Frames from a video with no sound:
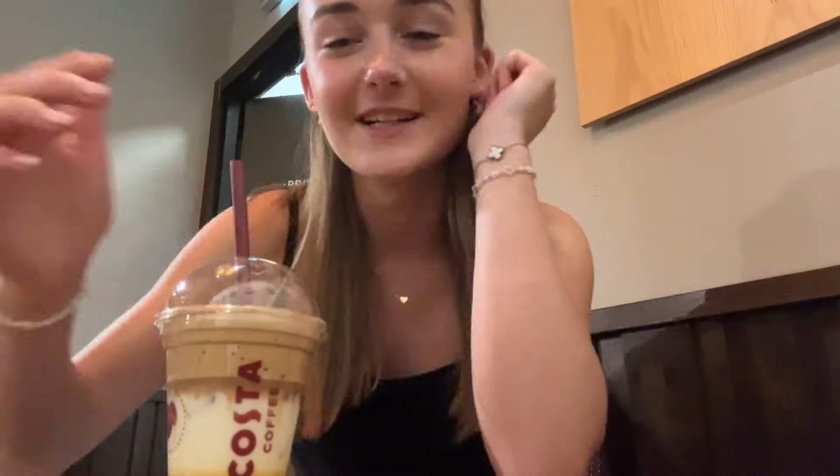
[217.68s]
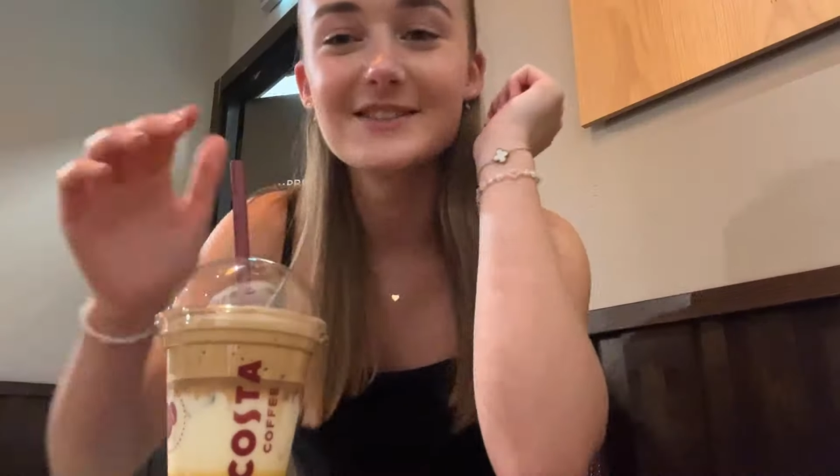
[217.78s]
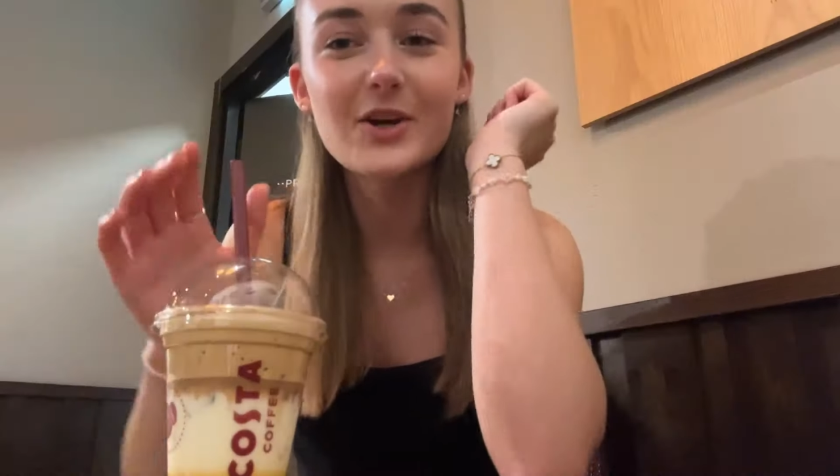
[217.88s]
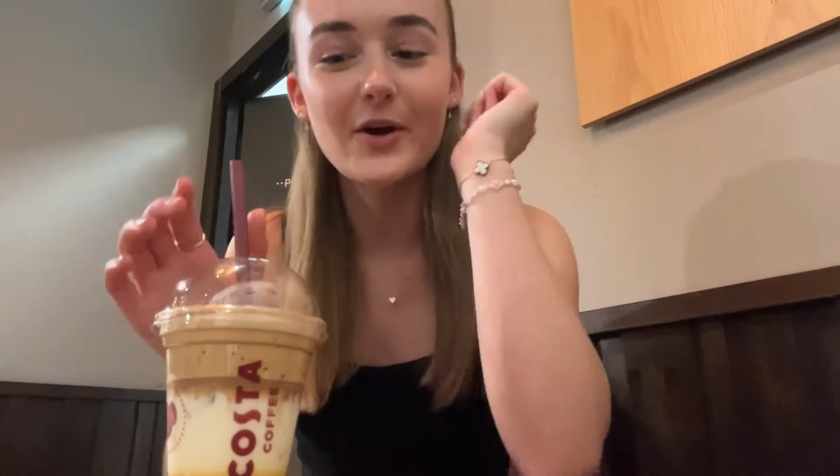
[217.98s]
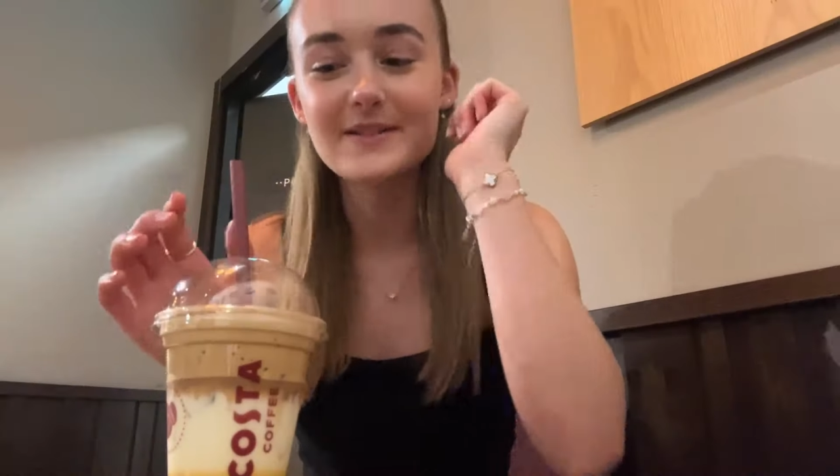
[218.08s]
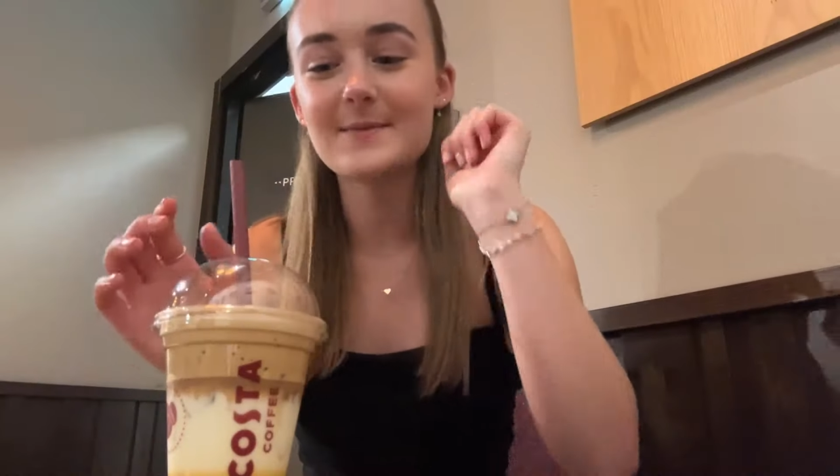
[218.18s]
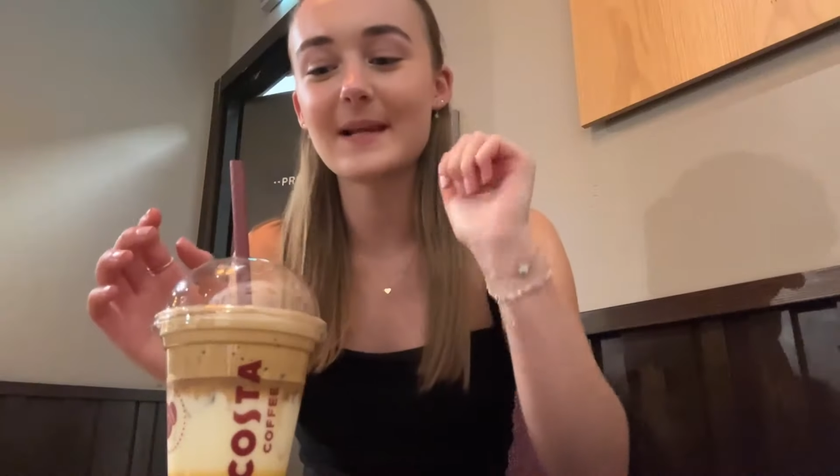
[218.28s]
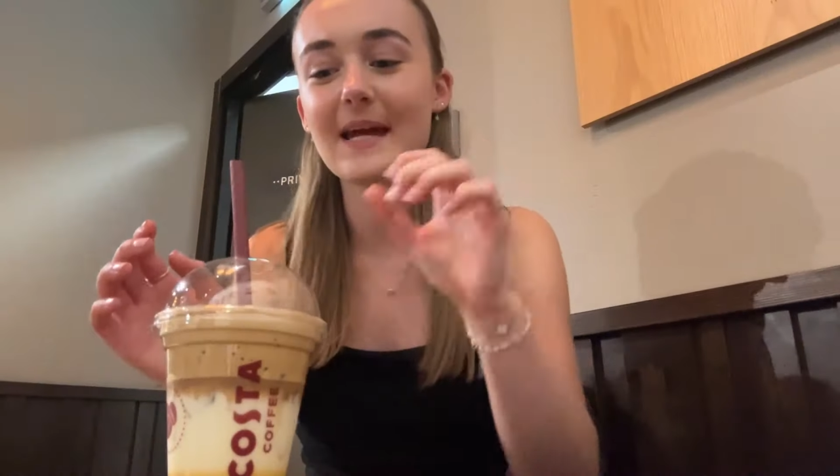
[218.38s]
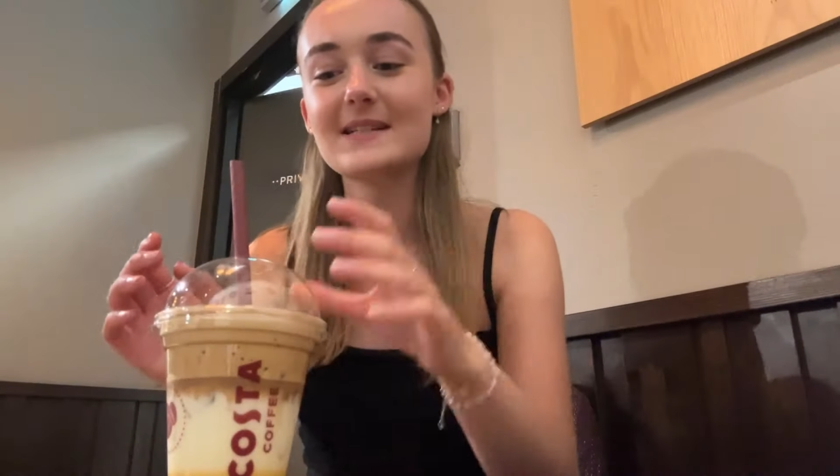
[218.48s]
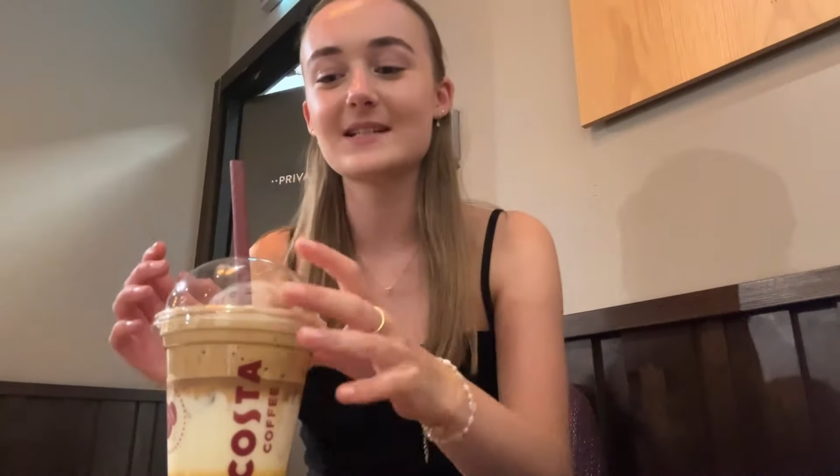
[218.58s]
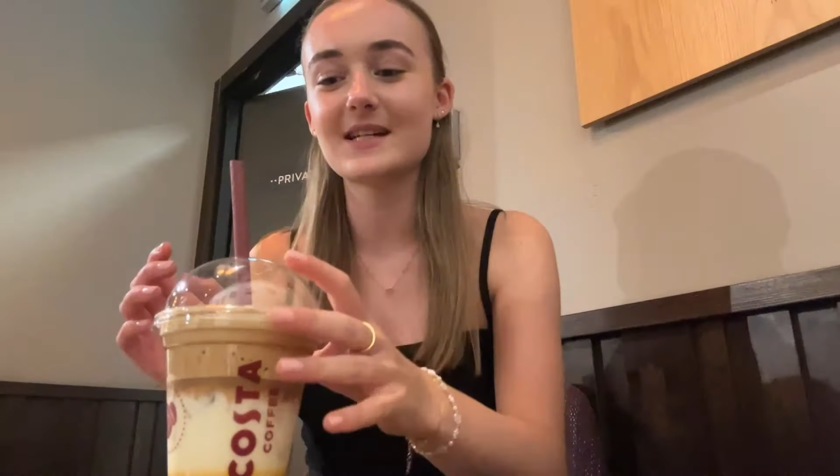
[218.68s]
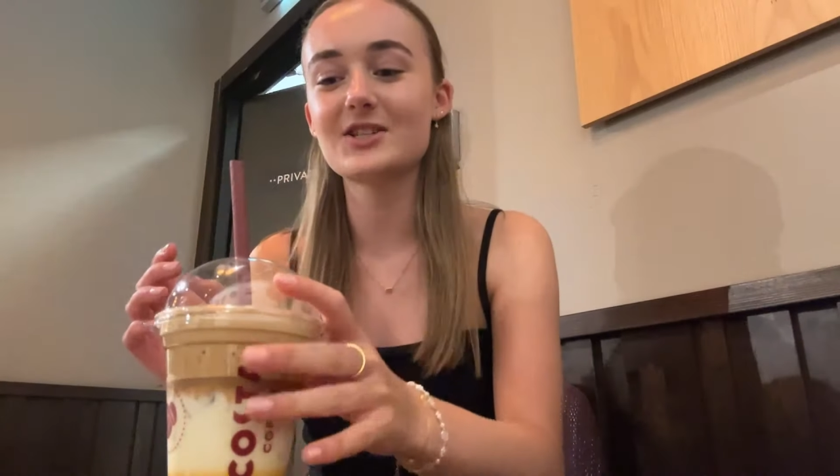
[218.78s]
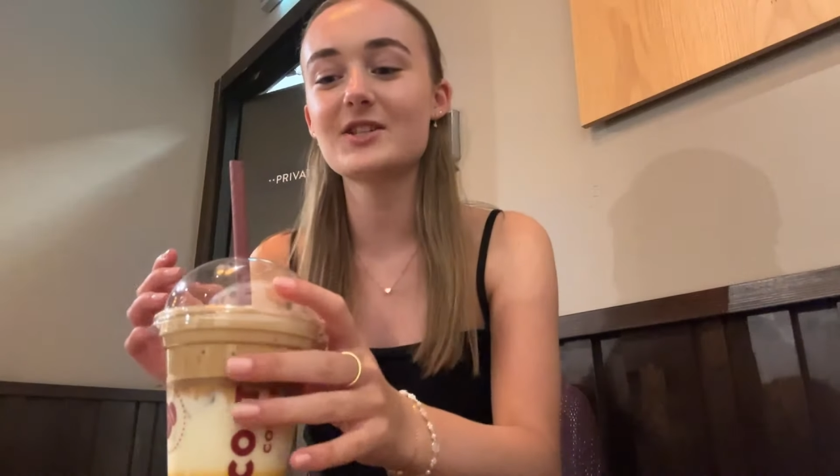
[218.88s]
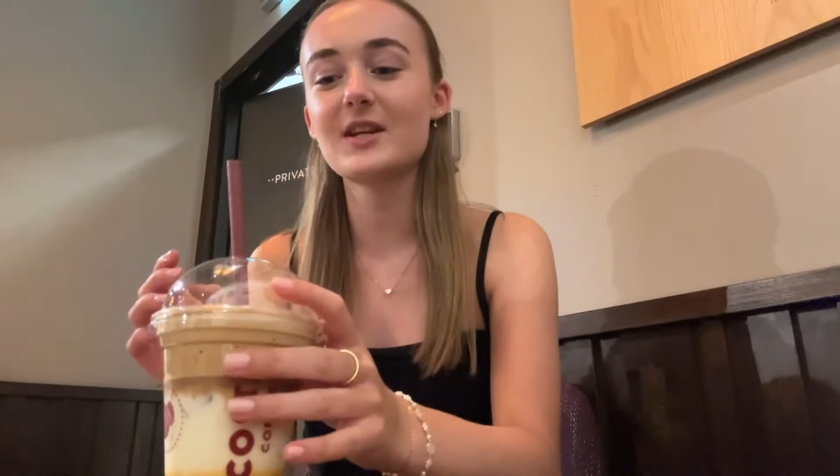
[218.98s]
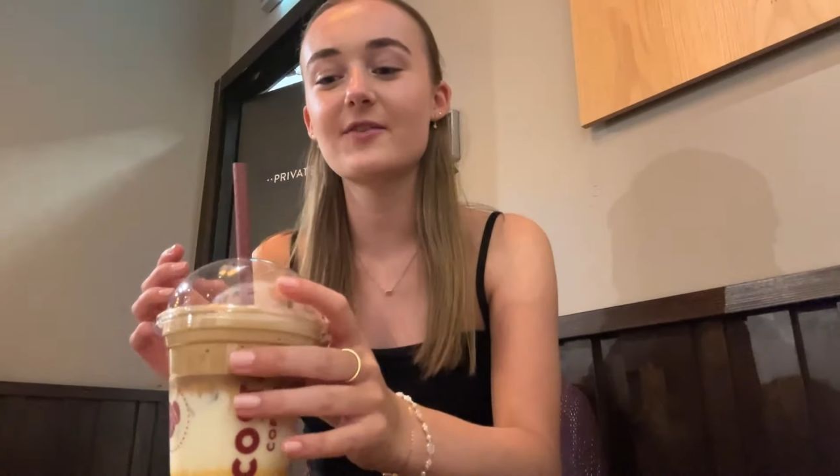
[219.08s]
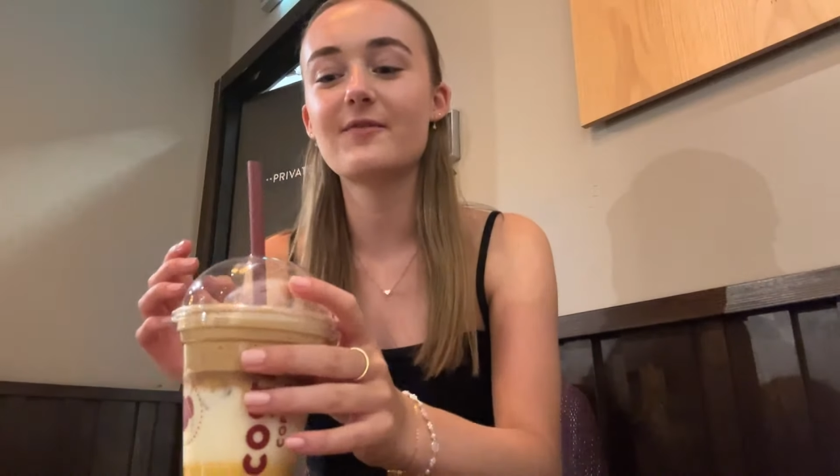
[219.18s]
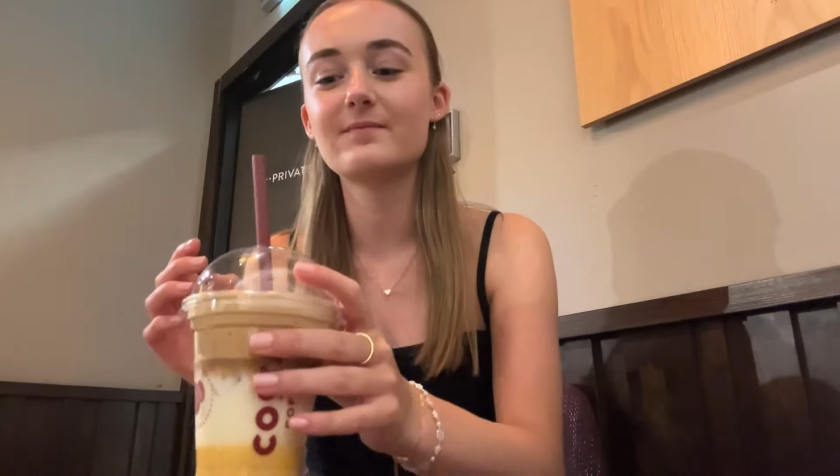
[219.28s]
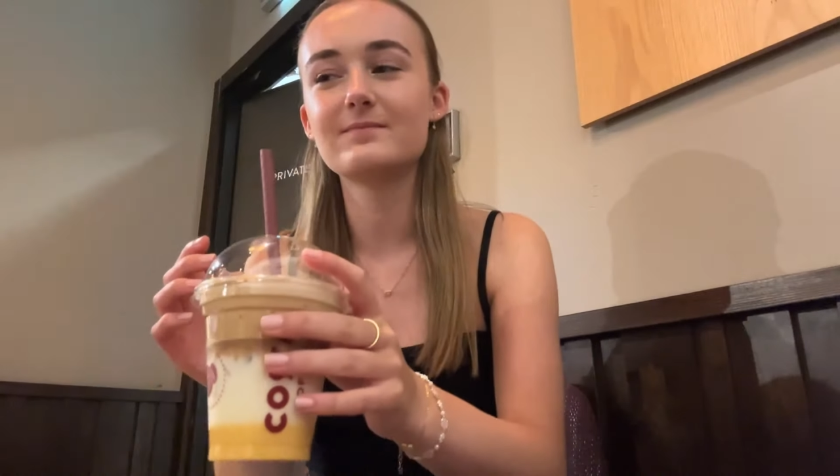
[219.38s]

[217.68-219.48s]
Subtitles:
So it's a bit late, it's actually nearly